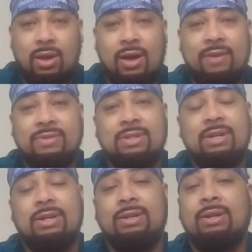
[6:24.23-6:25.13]
I've
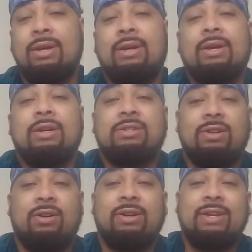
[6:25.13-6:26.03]
seen
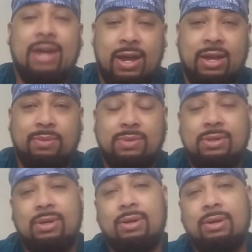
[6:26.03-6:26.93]
certain
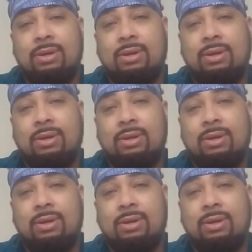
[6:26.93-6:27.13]
games